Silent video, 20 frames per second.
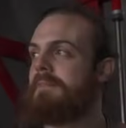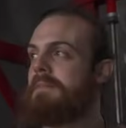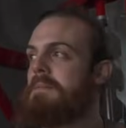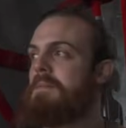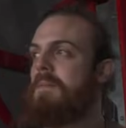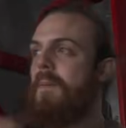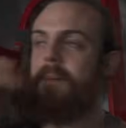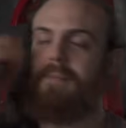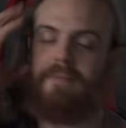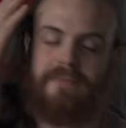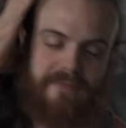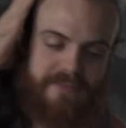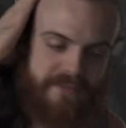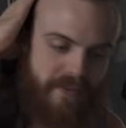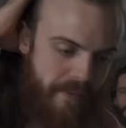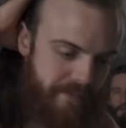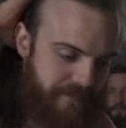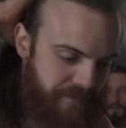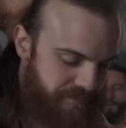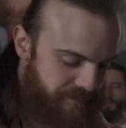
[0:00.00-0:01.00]
As you can see,
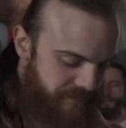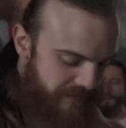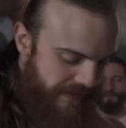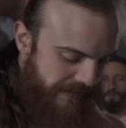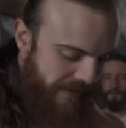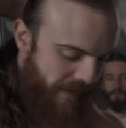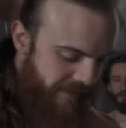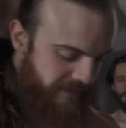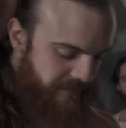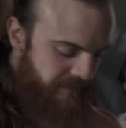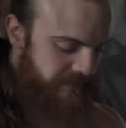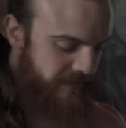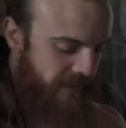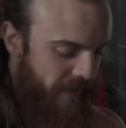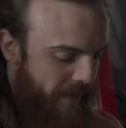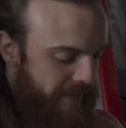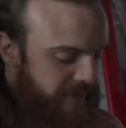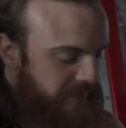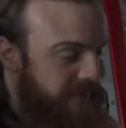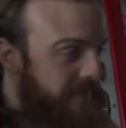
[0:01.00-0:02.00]
guys,
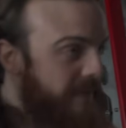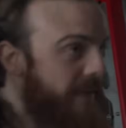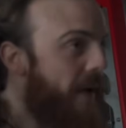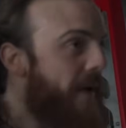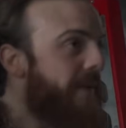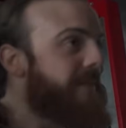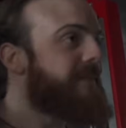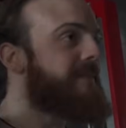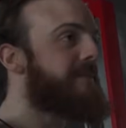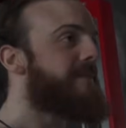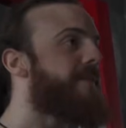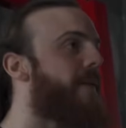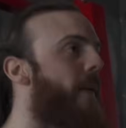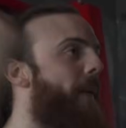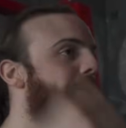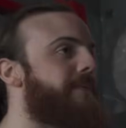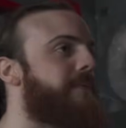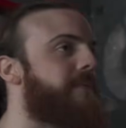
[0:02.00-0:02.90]
Hersoviac